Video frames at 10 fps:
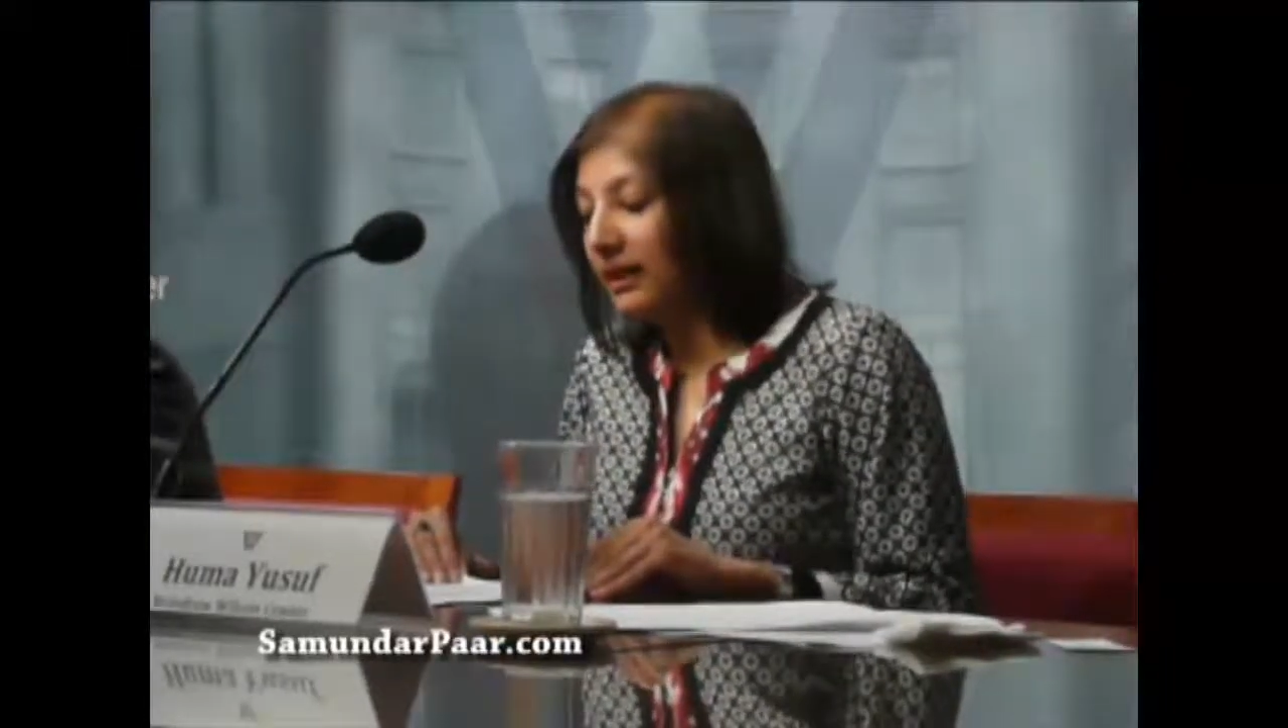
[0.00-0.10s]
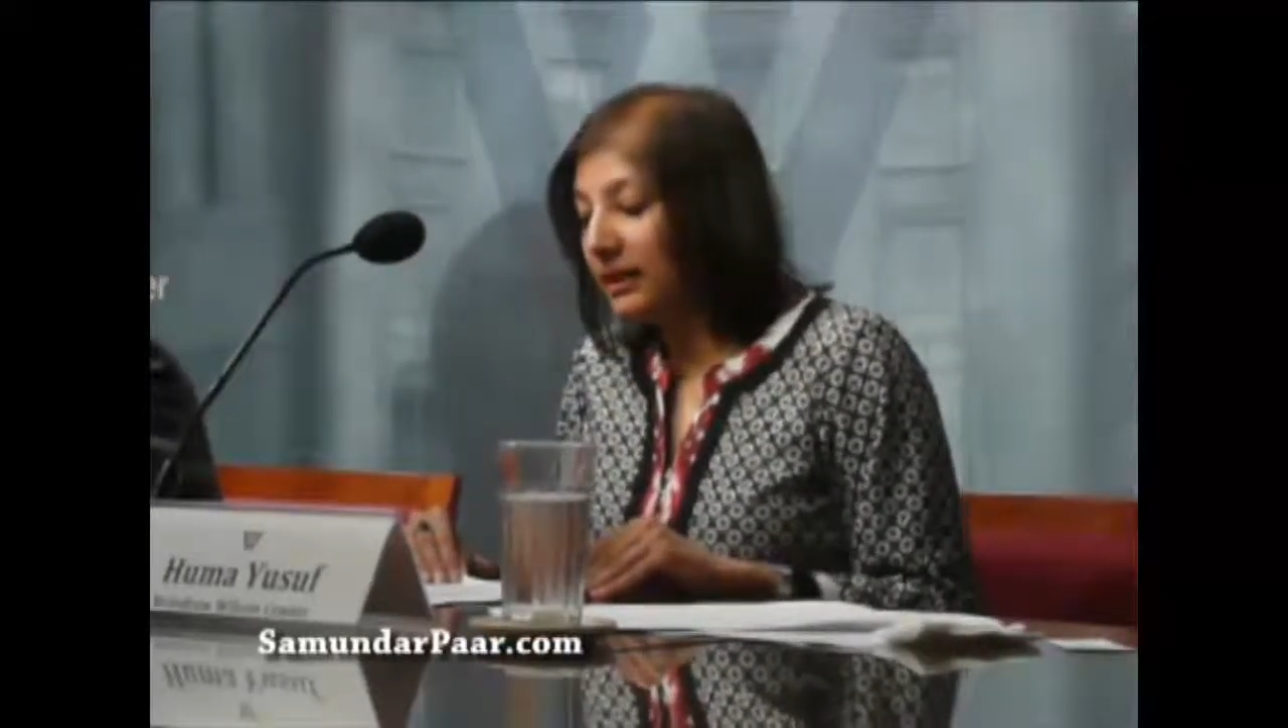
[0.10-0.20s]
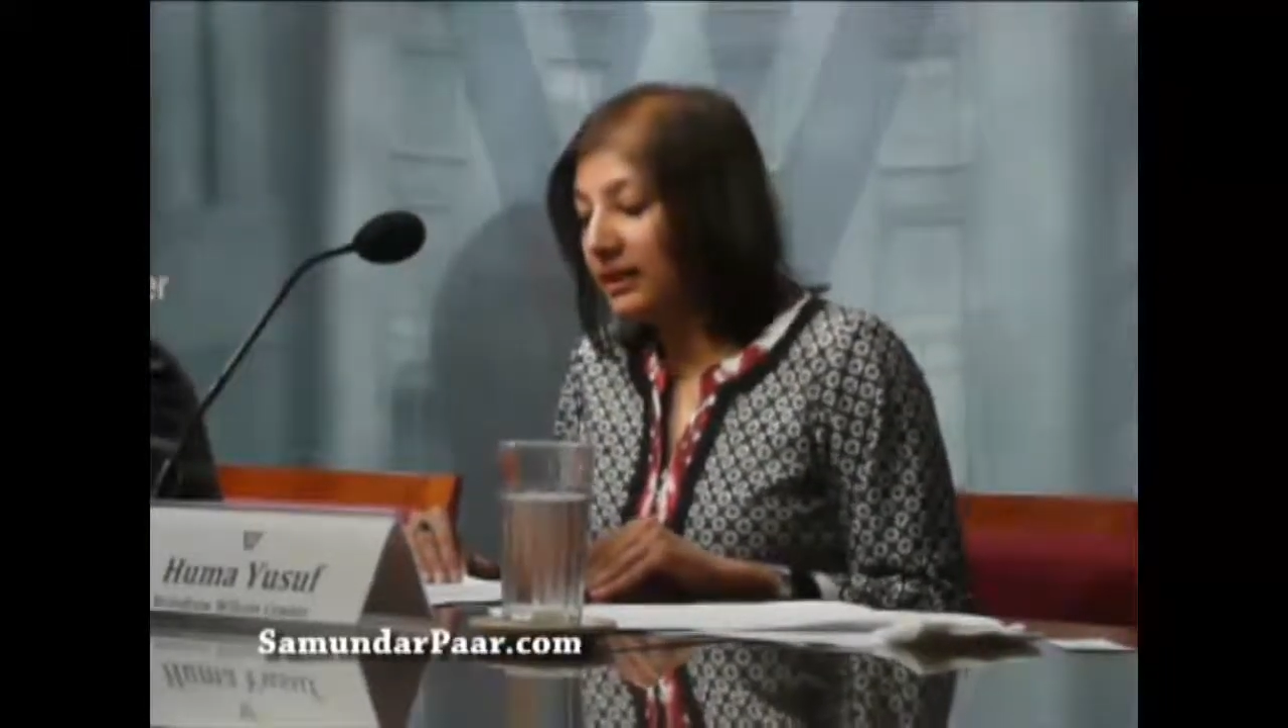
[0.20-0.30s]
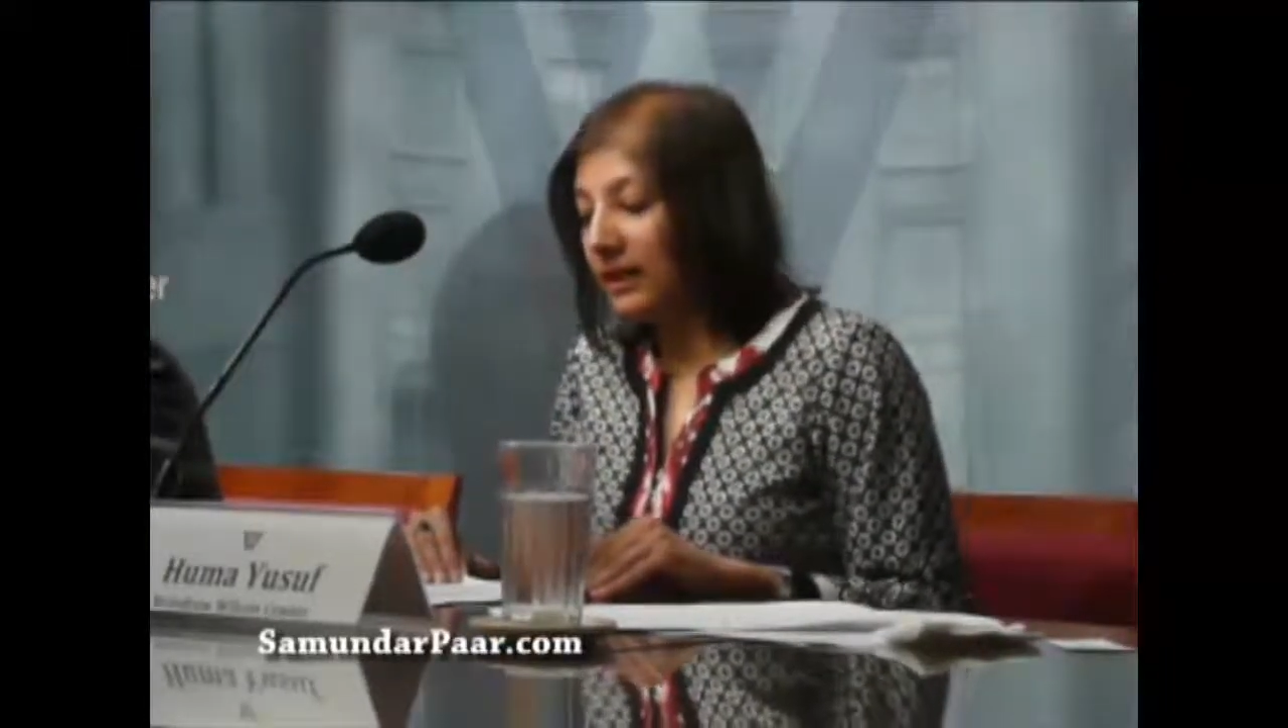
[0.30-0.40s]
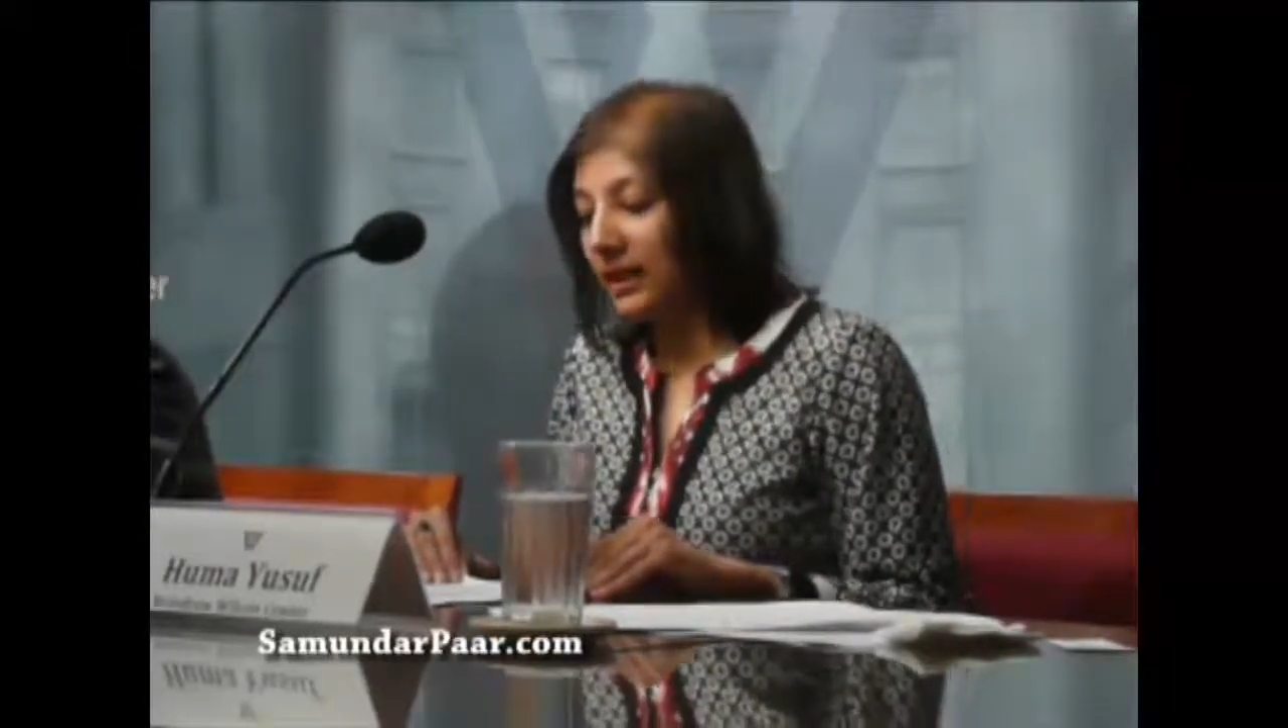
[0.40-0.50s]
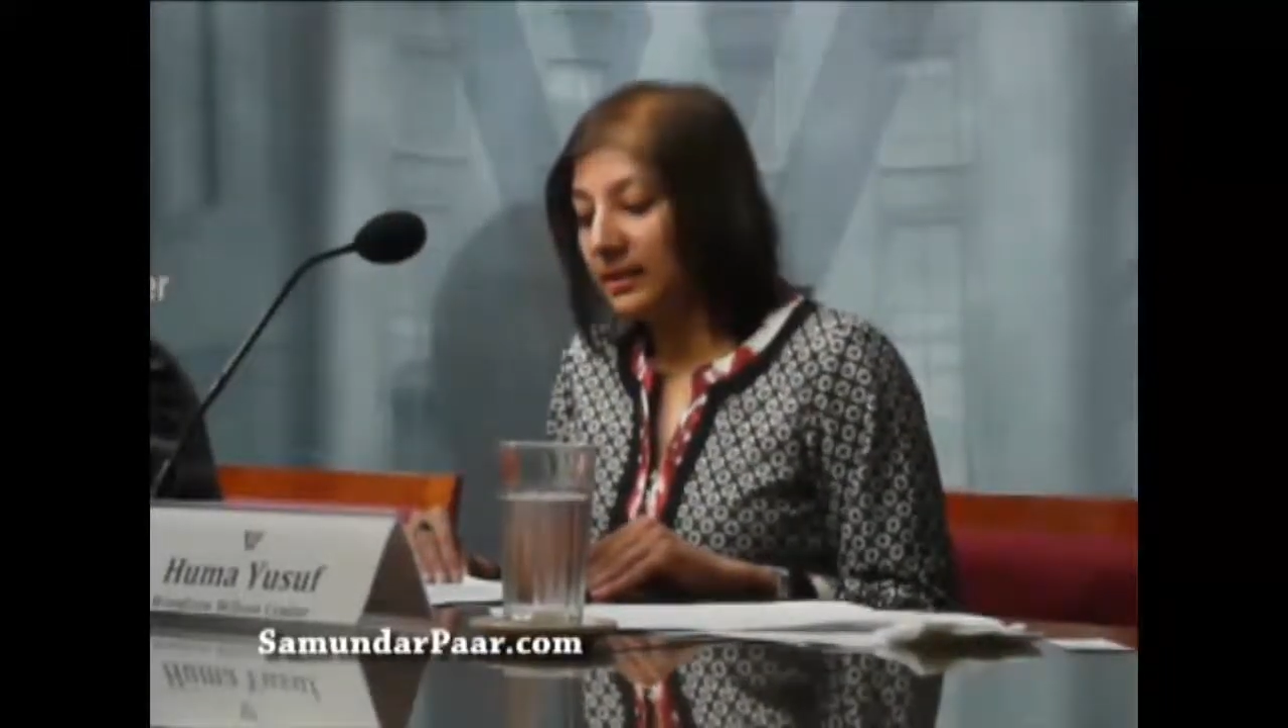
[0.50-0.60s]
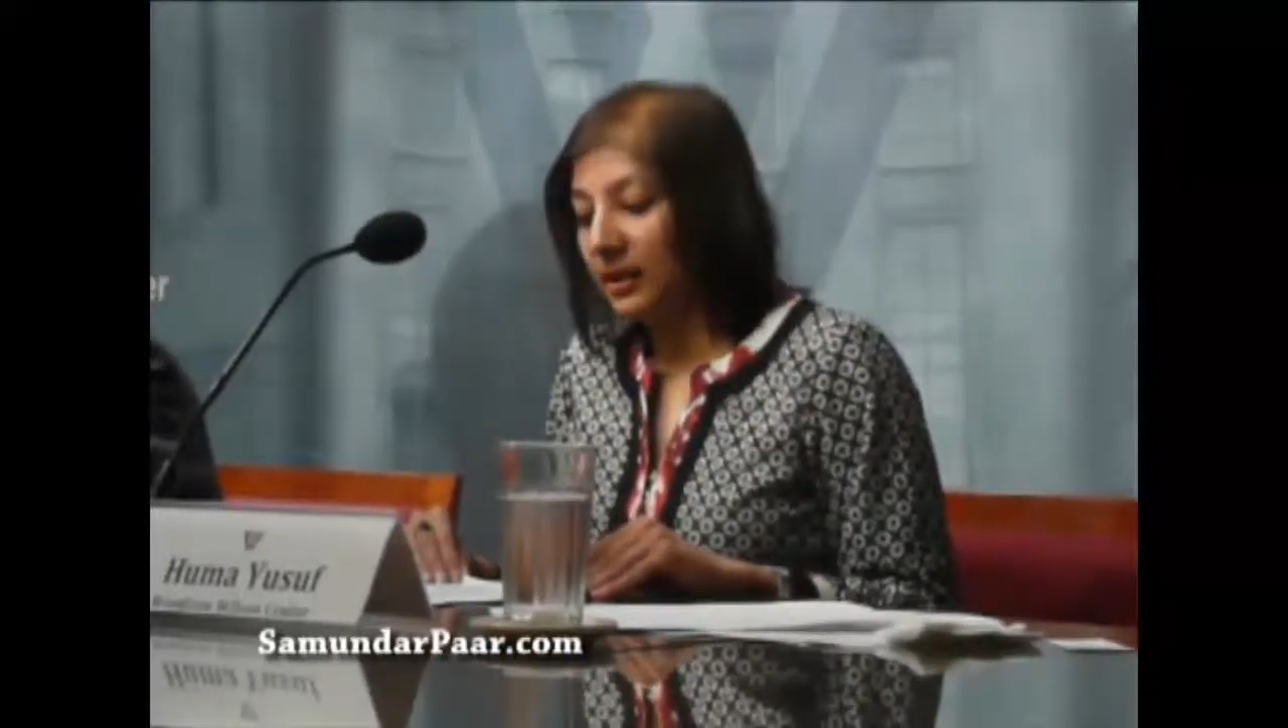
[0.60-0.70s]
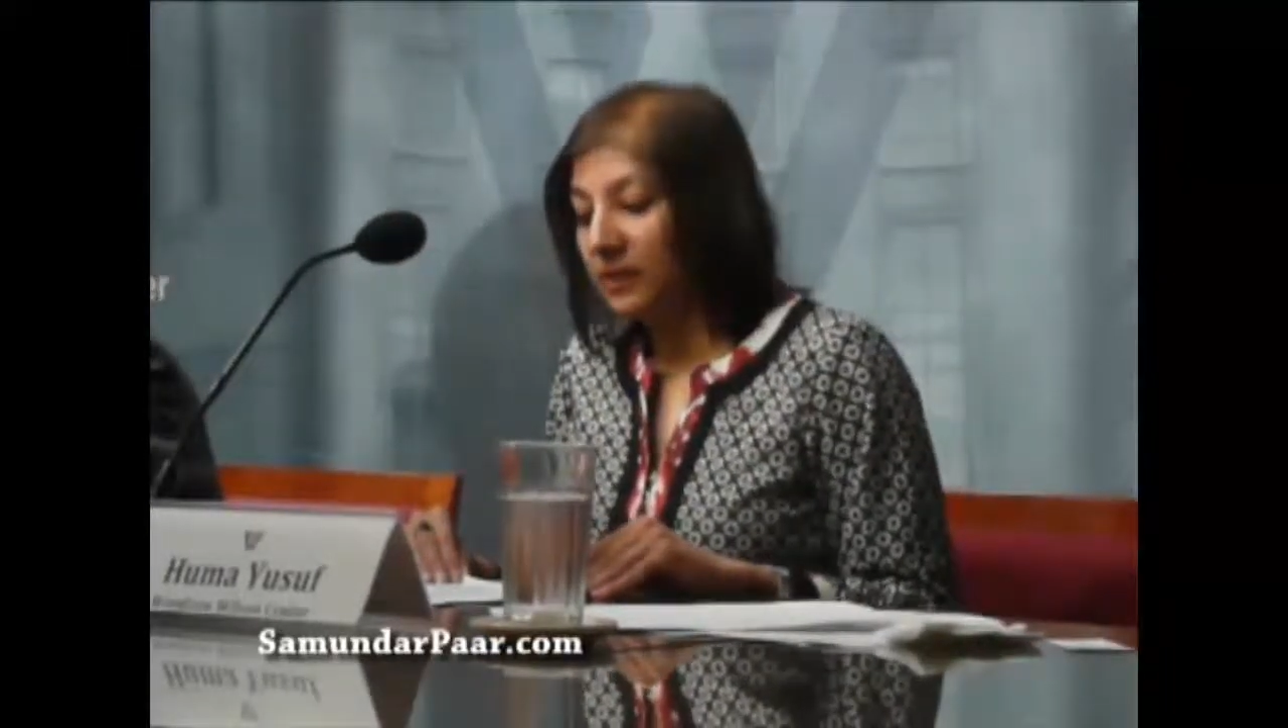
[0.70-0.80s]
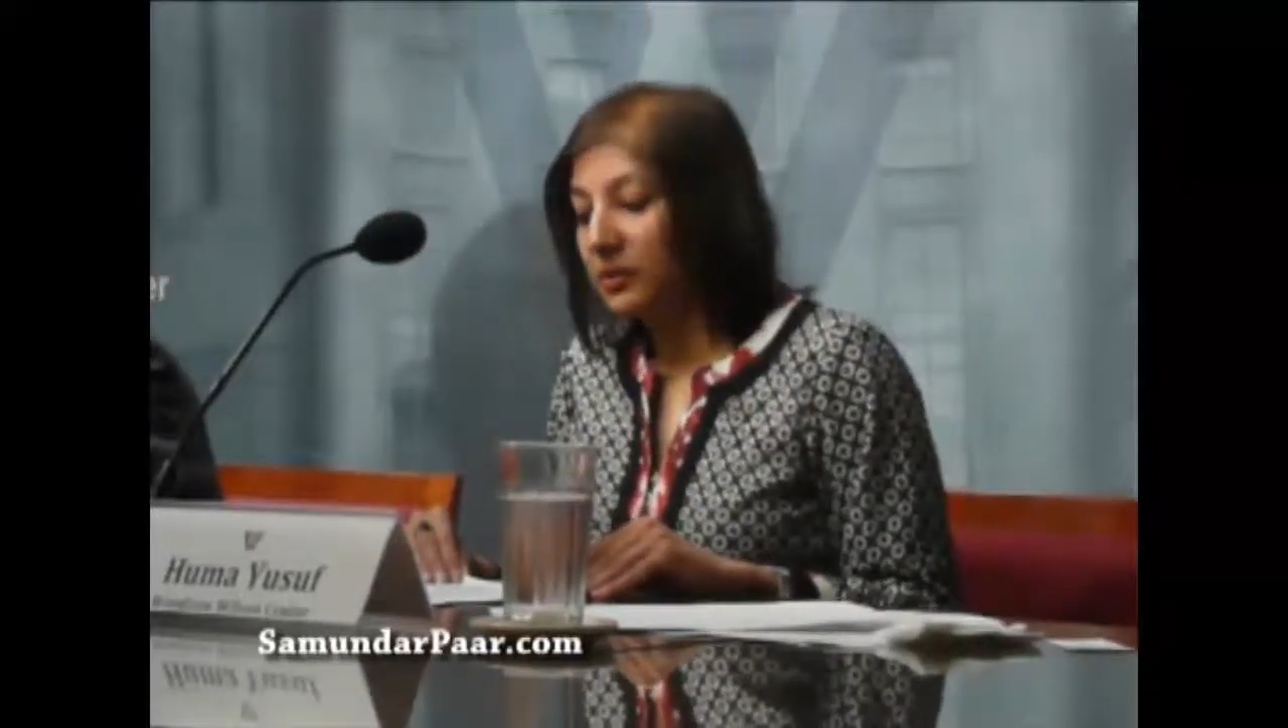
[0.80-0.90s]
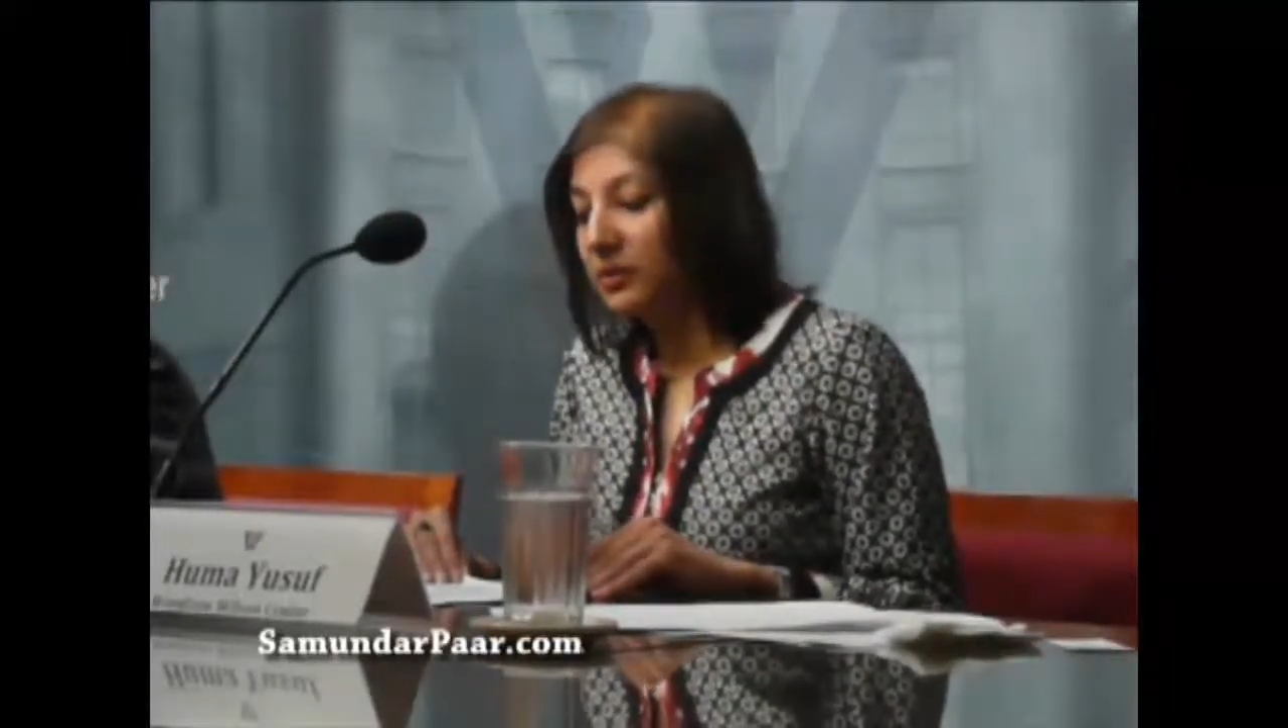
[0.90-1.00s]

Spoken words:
endless airtime